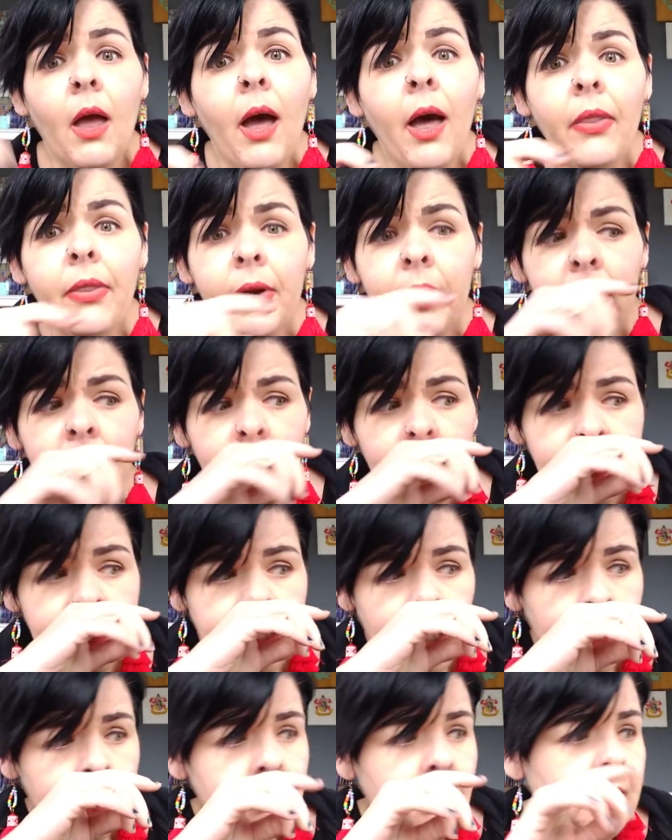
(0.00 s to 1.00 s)
Other
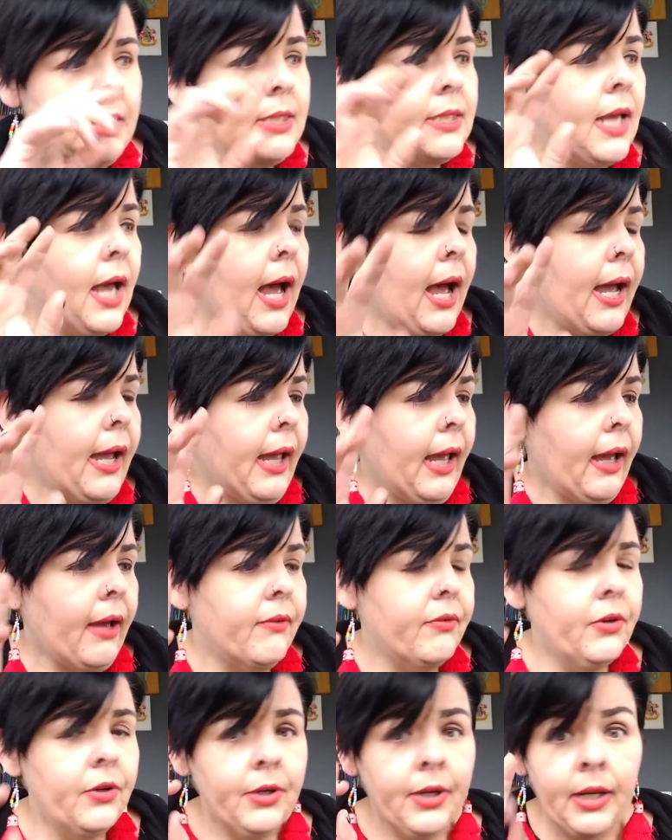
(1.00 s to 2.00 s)
assignments I
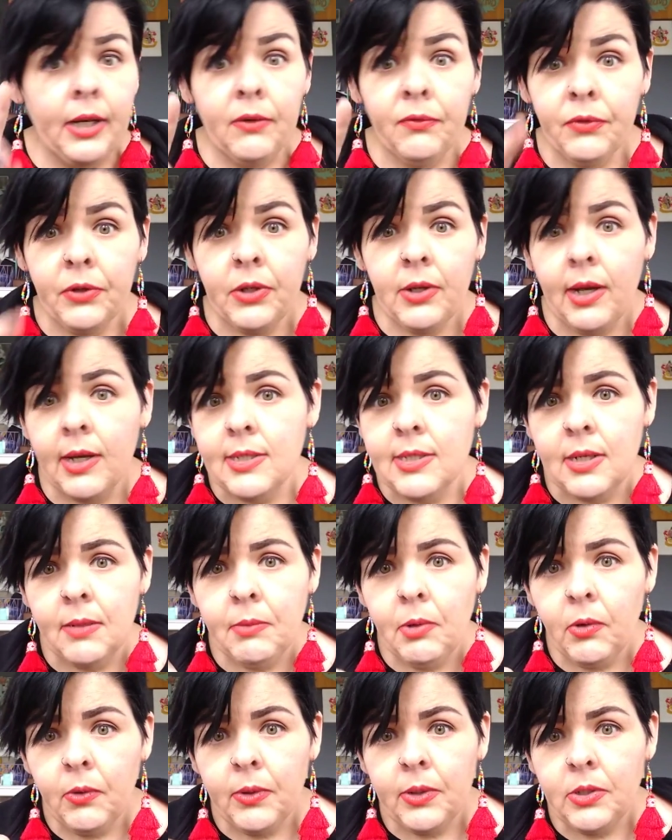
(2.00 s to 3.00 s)
have created for you guys, and
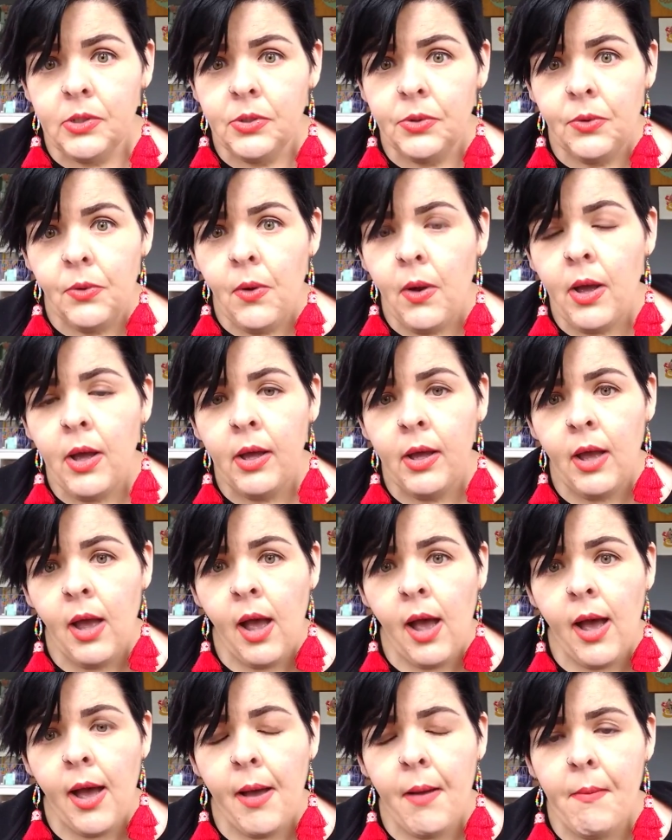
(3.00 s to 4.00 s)
I'm going to
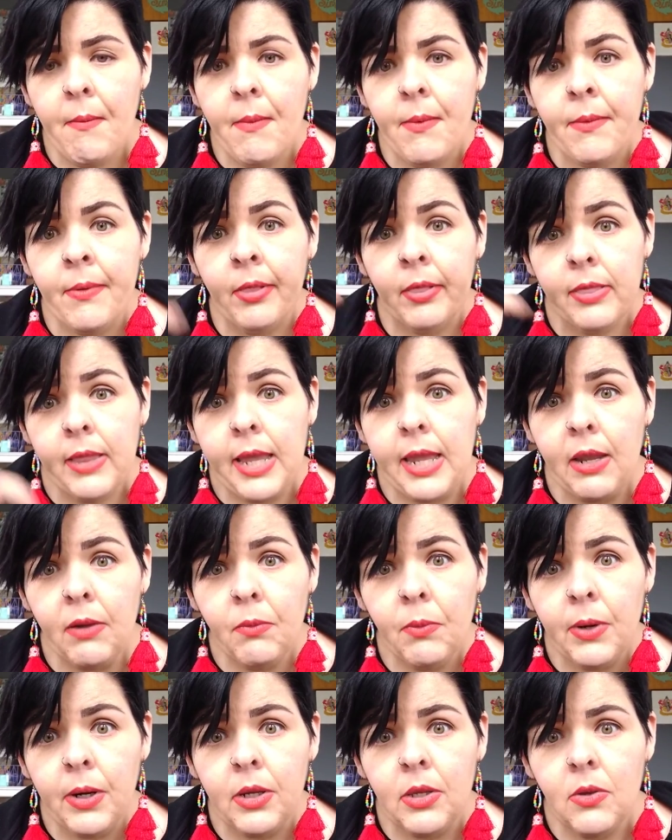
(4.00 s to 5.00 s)
link
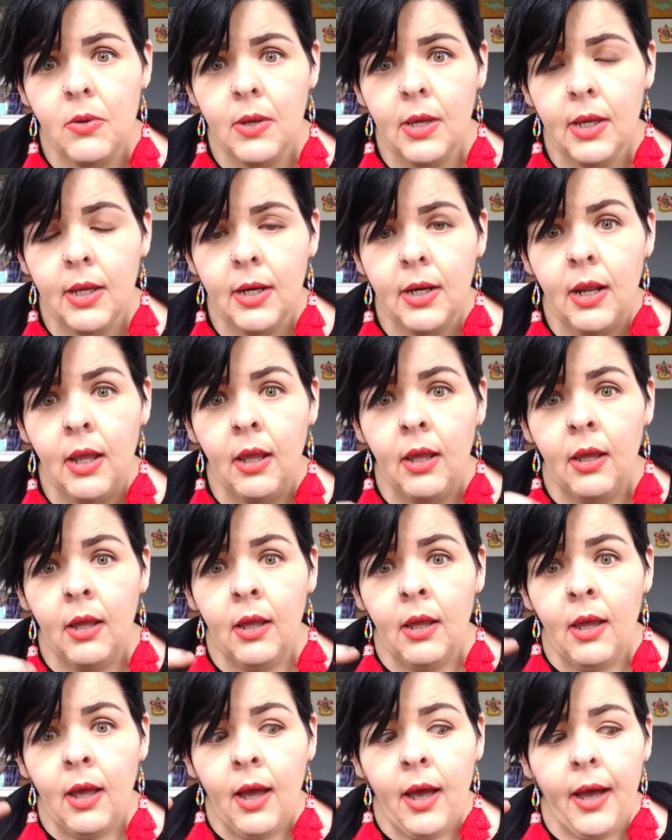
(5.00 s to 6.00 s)
where you can
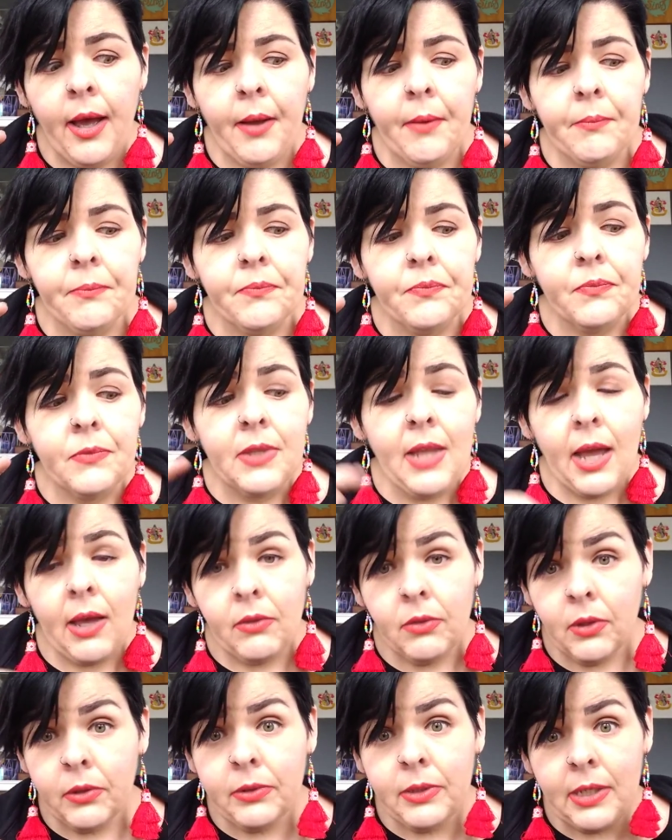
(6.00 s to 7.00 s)

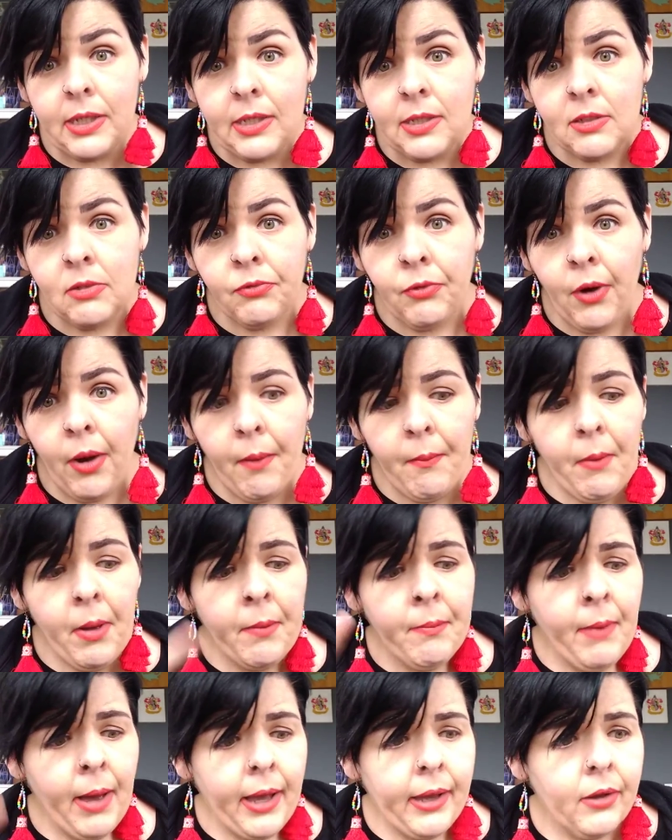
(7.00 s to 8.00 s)
download these
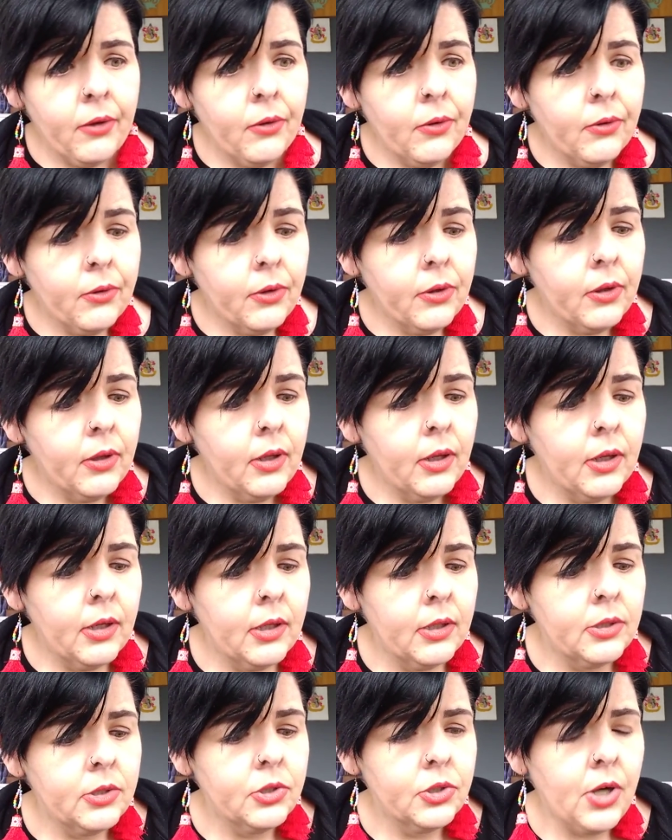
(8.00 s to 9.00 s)
from my Google
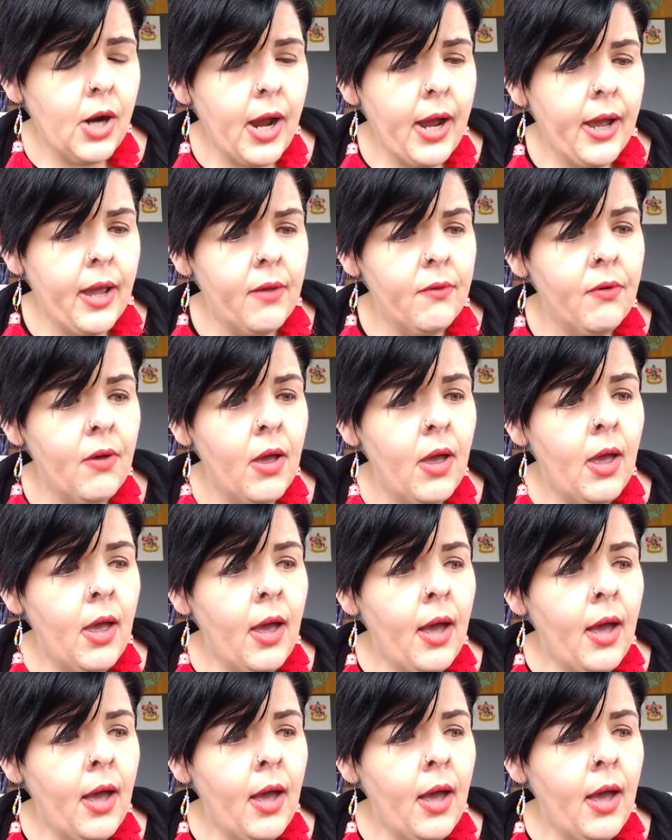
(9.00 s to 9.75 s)
Drive.